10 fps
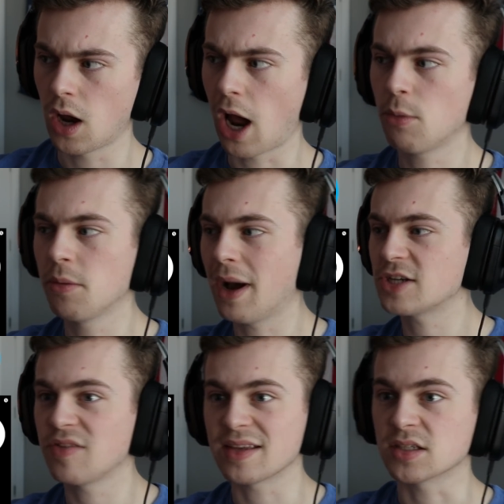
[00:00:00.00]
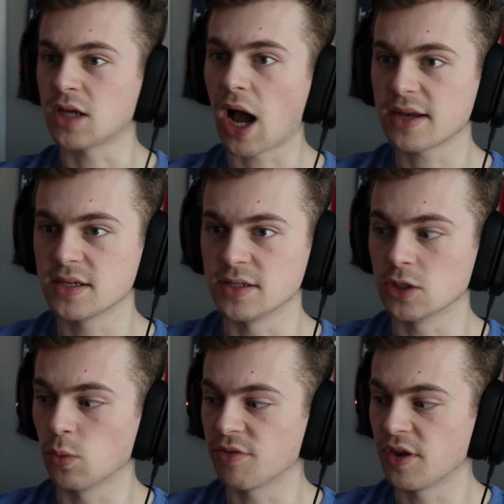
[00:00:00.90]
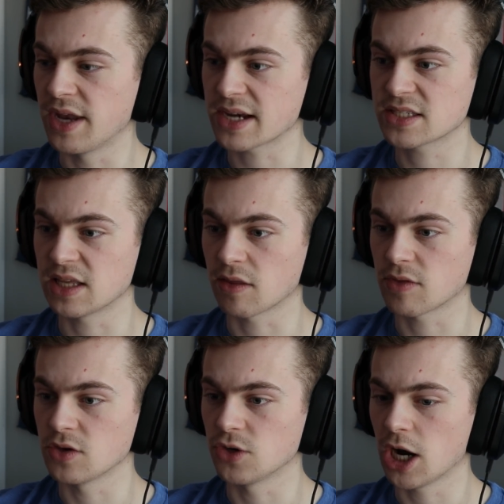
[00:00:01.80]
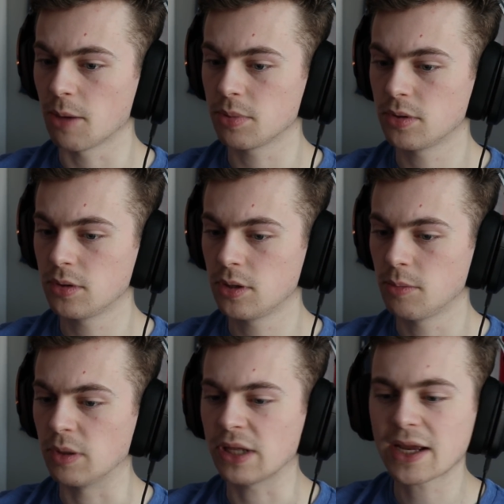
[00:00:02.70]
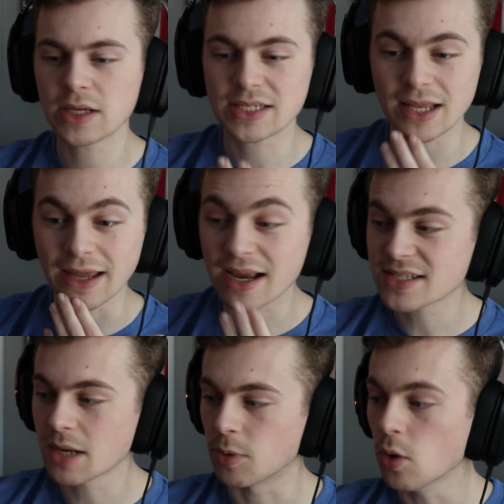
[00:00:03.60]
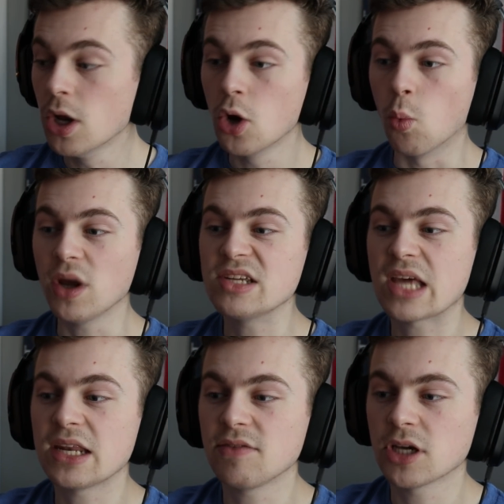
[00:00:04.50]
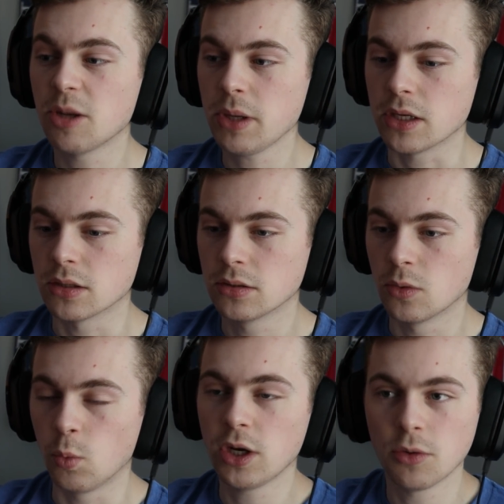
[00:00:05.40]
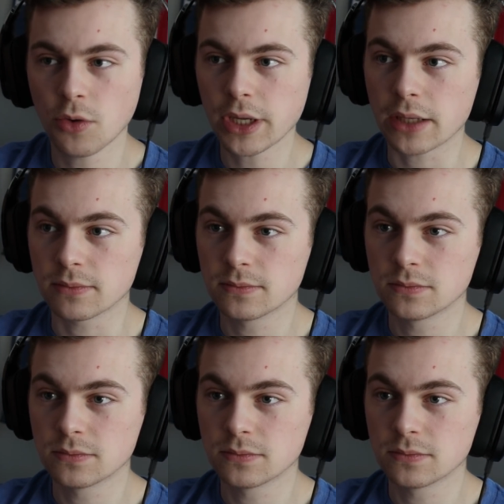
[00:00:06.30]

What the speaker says: I would imagine that's got to deal with the next thing that they drop. But like I said, bro, what is that even gonna be? We don't know yet.